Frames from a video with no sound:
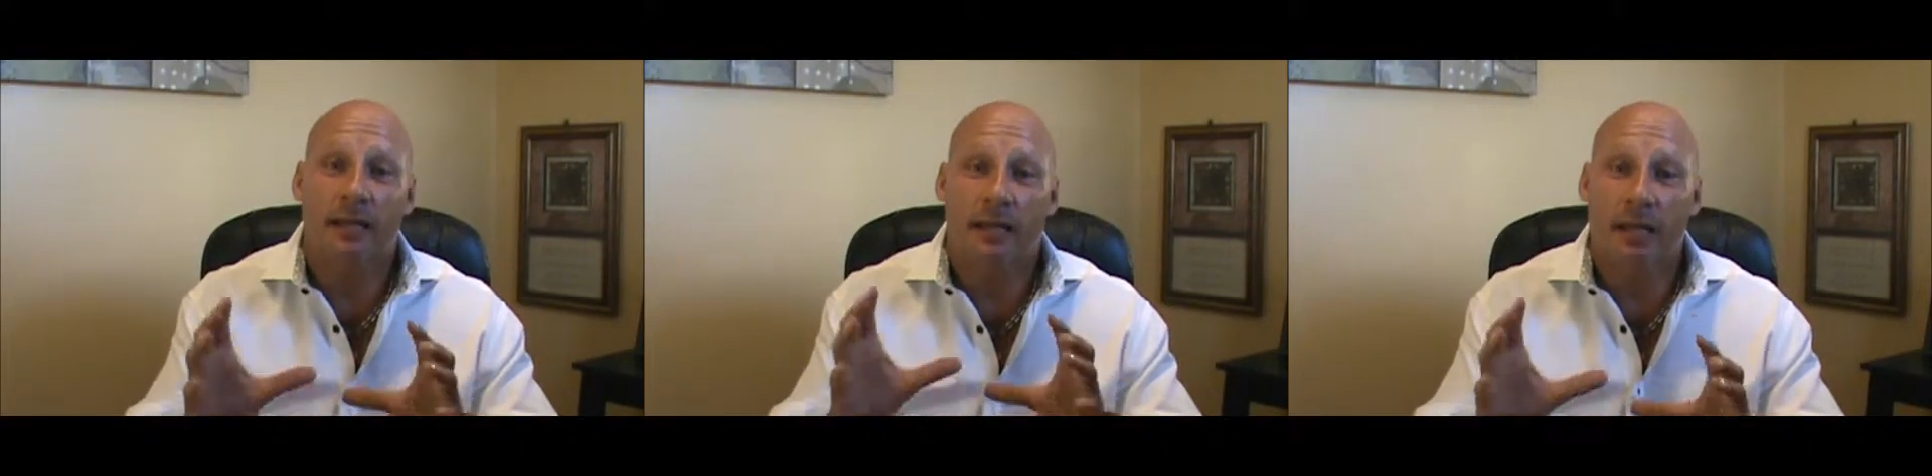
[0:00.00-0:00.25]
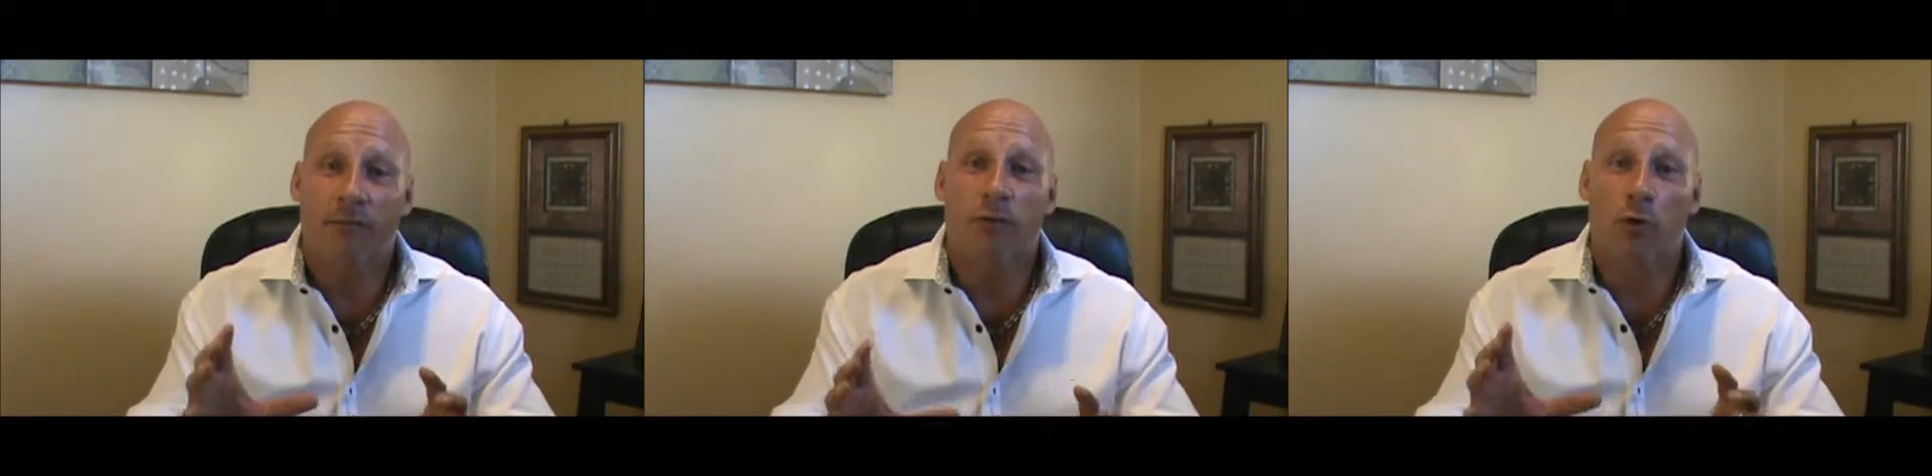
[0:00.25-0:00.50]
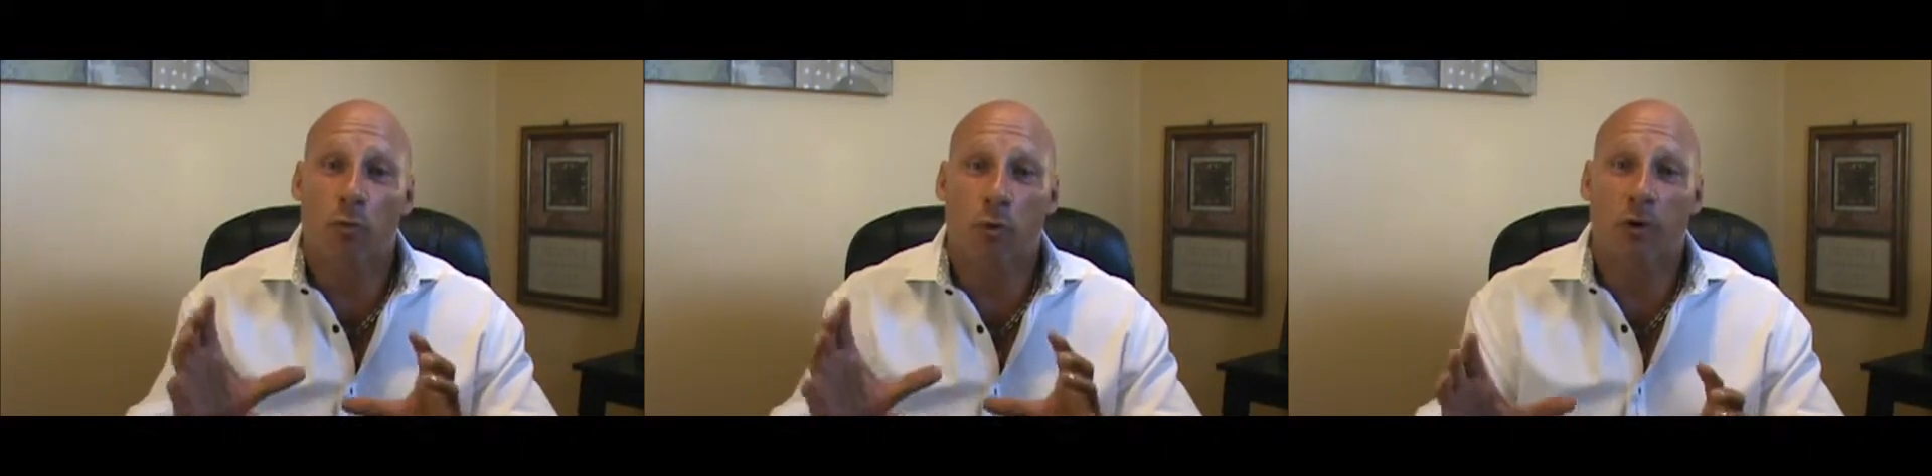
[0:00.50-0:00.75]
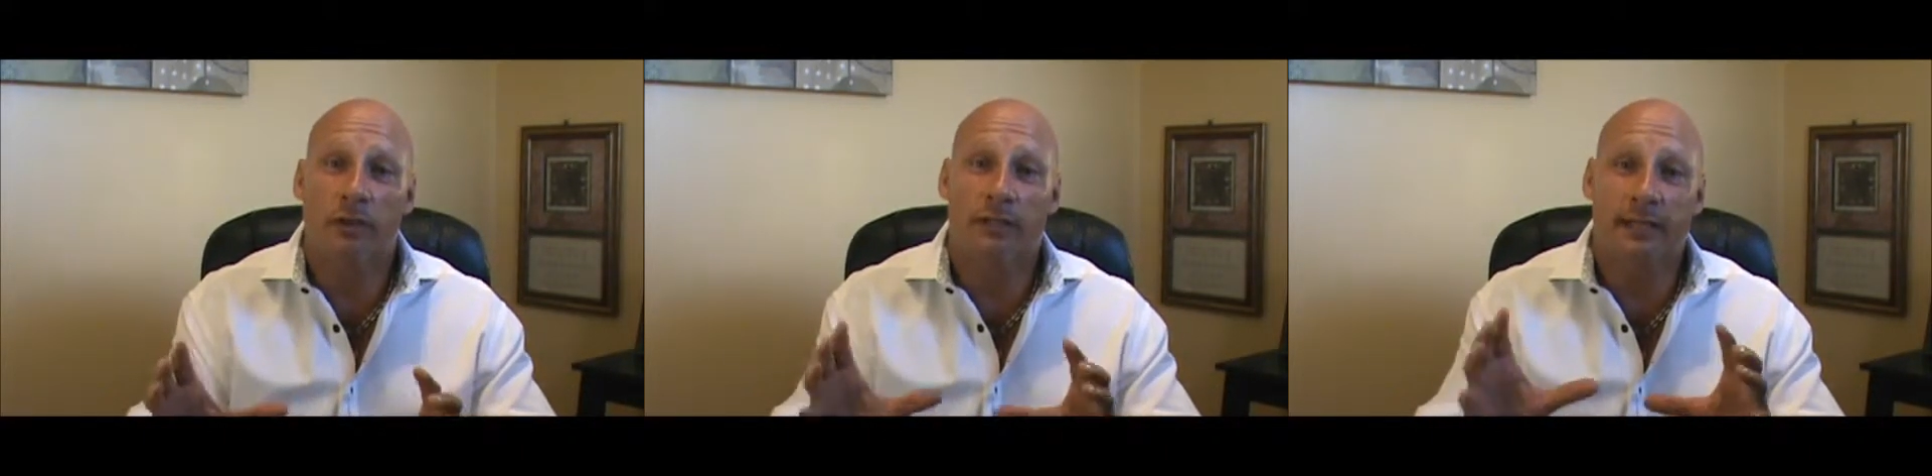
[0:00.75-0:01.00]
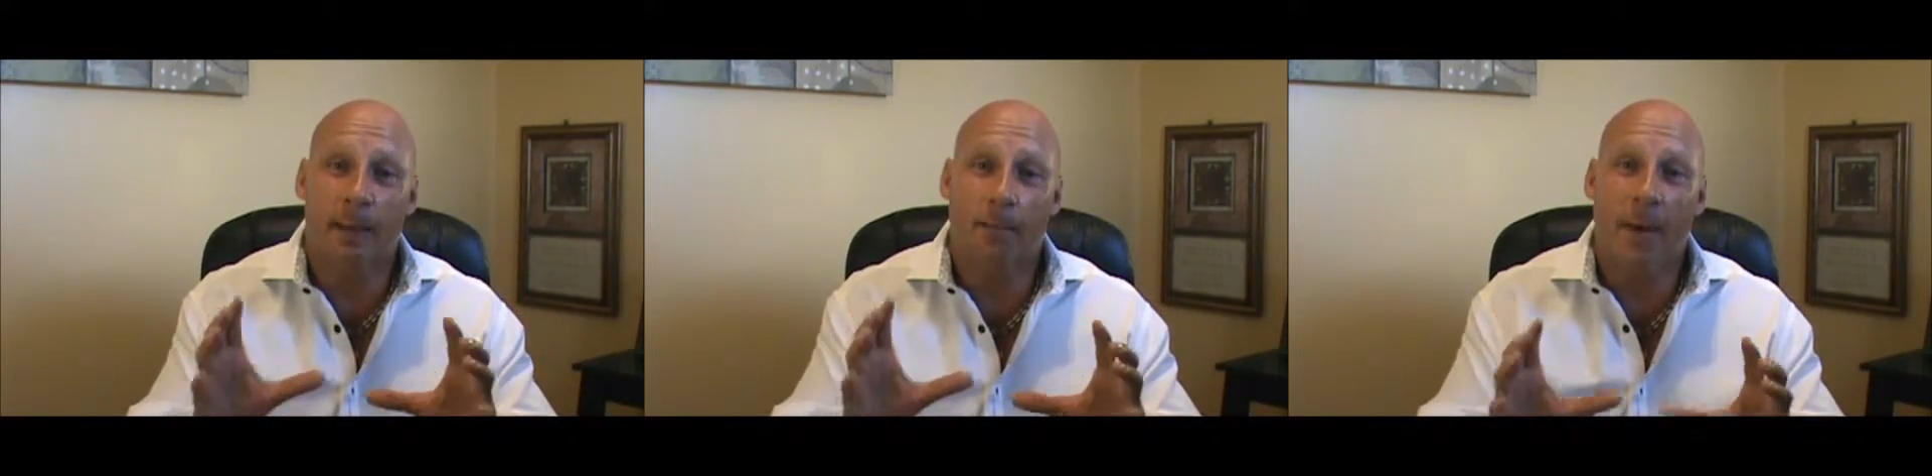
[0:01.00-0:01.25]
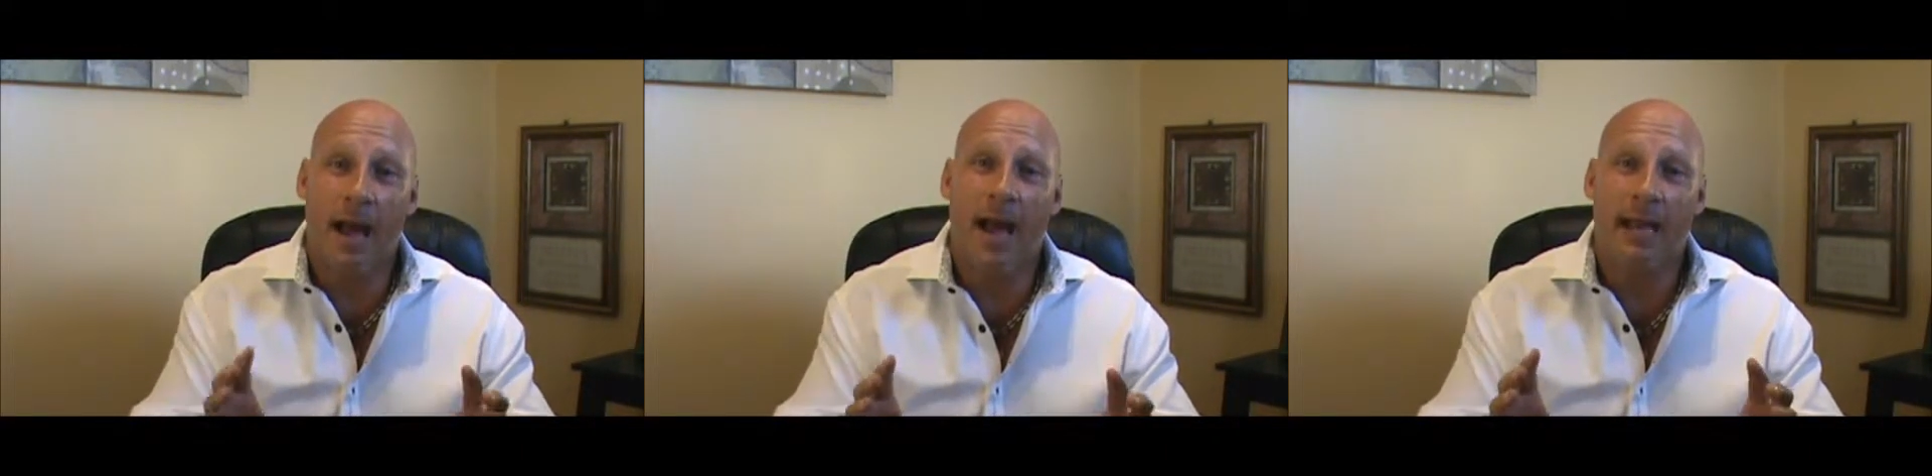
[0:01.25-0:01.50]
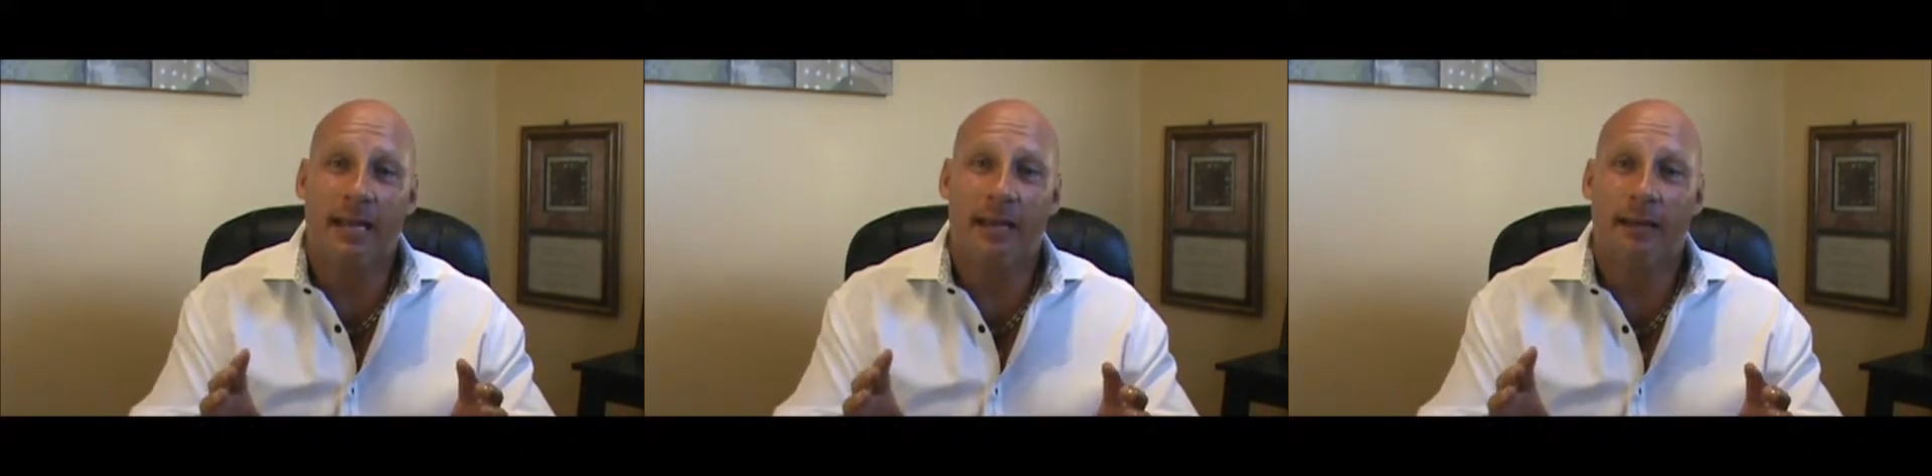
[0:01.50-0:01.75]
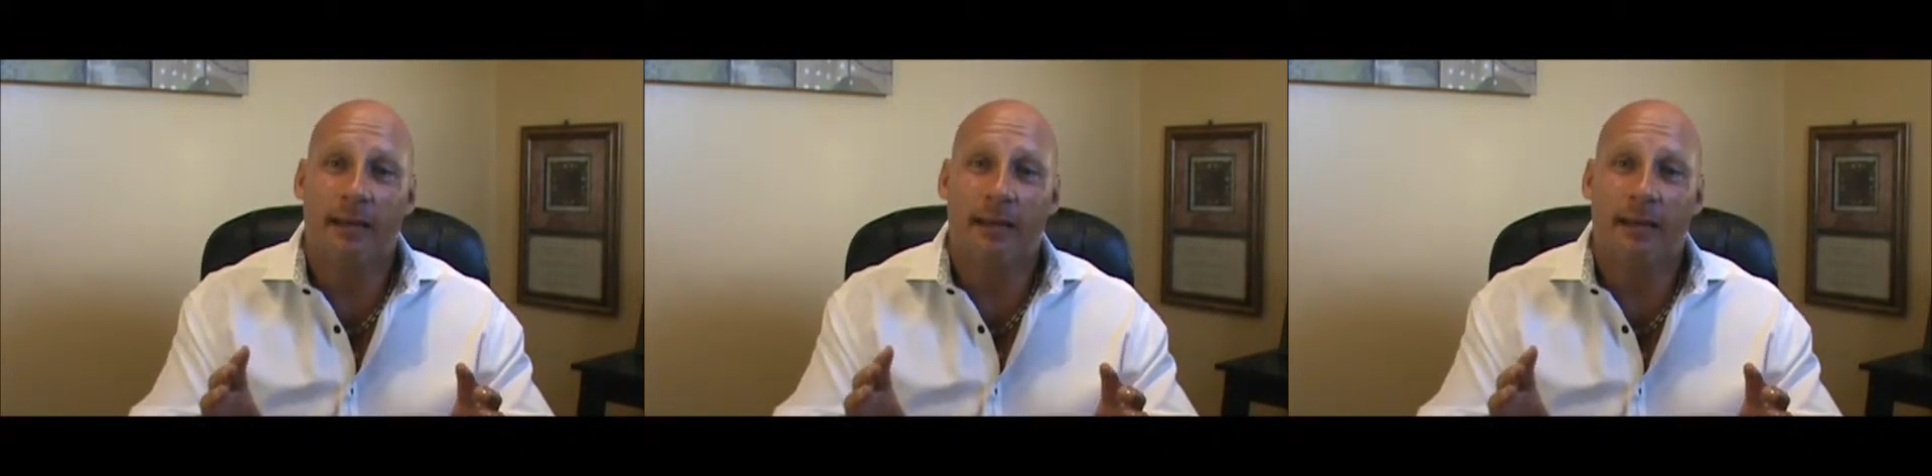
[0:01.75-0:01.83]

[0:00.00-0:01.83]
if you're willing to get back